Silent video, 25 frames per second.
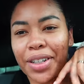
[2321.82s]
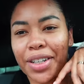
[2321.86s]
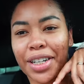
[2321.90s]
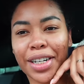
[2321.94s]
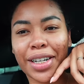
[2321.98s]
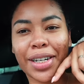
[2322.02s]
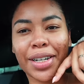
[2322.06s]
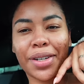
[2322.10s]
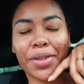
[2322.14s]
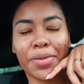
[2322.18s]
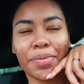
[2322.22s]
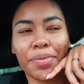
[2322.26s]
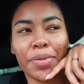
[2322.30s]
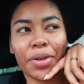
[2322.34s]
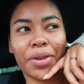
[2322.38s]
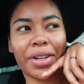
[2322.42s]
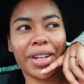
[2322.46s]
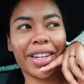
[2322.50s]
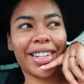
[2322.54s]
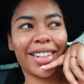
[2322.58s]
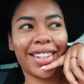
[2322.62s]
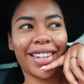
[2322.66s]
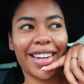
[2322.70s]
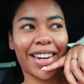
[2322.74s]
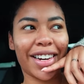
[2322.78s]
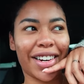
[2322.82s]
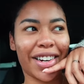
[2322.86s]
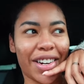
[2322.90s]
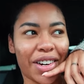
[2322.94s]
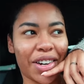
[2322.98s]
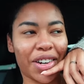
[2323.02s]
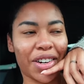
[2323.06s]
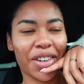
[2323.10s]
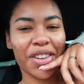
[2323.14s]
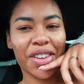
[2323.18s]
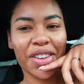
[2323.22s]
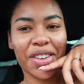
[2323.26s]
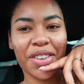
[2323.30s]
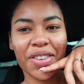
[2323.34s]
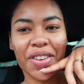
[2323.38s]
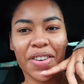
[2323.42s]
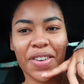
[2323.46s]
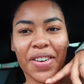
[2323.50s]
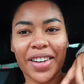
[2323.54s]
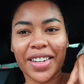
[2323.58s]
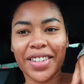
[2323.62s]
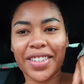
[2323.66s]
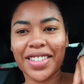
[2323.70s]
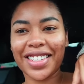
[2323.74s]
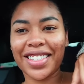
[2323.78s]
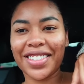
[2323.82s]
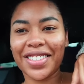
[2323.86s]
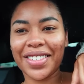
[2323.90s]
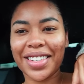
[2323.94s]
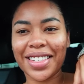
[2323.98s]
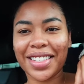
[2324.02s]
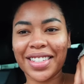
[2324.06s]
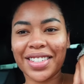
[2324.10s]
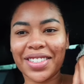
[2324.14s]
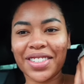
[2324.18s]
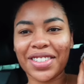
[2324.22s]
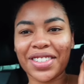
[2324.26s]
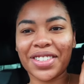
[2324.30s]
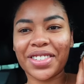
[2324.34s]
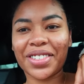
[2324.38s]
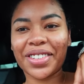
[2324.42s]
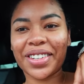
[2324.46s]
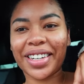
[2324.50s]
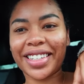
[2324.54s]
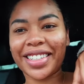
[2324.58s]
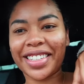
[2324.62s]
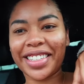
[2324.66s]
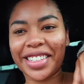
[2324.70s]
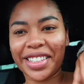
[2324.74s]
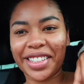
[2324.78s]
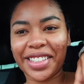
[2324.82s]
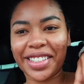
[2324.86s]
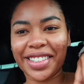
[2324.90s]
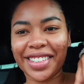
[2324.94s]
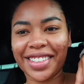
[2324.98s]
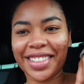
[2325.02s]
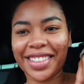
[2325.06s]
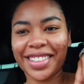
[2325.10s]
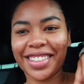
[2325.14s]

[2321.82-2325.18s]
looking at his booty in the air while he's doing his little stretches.